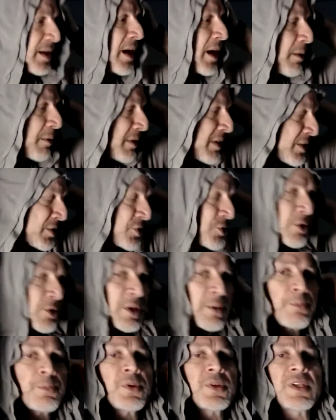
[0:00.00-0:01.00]
want to sort
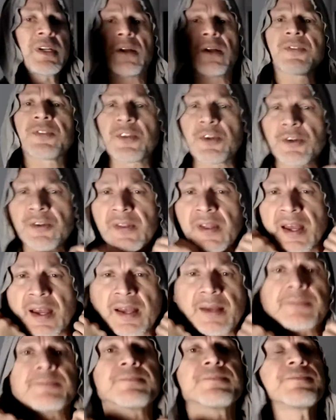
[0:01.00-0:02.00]
of put it out there
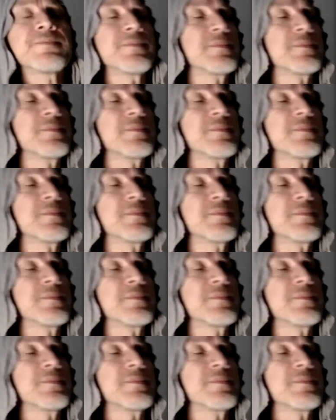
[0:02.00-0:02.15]
that